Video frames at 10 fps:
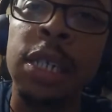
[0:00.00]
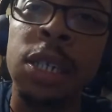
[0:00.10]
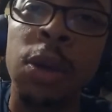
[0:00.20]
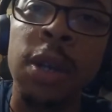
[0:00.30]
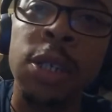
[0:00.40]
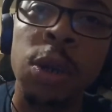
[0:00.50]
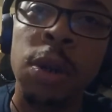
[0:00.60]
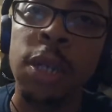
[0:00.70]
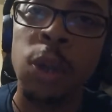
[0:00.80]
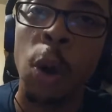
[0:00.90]
it's it's
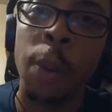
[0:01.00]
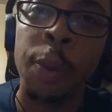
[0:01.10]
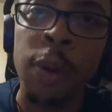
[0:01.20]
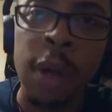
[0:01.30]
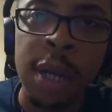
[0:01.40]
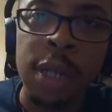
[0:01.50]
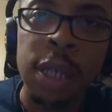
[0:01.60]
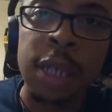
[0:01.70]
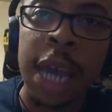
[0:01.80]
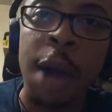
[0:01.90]
it's horrible.
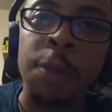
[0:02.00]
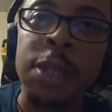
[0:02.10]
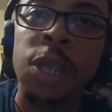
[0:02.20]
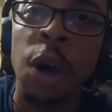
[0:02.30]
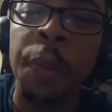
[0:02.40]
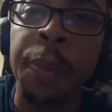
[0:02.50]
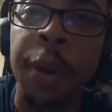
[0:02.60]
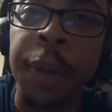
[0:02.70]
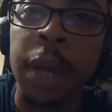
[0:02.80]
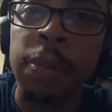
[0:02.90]
Shazam was dope,
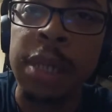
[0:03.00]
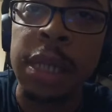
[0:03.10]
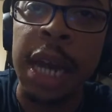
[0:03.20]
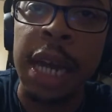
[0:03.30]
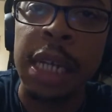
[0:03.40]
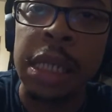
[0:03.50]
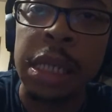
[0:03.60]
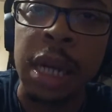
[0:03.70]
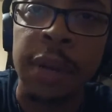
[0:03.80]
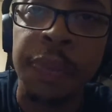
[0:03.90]
but people said it
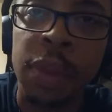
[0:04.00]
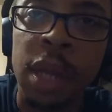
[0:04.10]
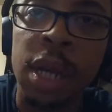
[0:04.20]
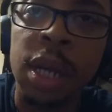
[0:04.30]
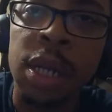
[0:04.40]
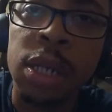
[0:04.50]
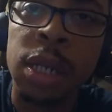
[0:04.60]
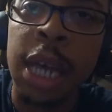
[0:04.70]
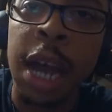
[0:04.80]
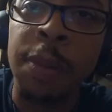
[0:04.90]
sucked.
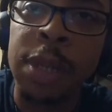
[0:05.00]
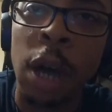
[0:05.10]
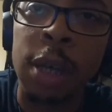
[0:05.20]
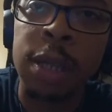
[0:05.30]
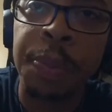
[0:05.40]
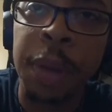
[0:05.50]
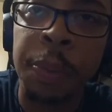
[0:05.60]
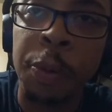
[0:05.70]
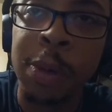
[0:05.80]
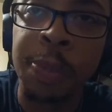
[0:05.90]
Shazam was awesome.
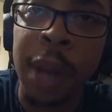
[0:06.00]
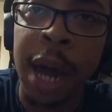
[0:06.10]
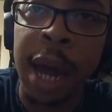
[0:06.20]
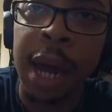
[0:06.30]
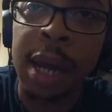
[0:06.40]
People was blind.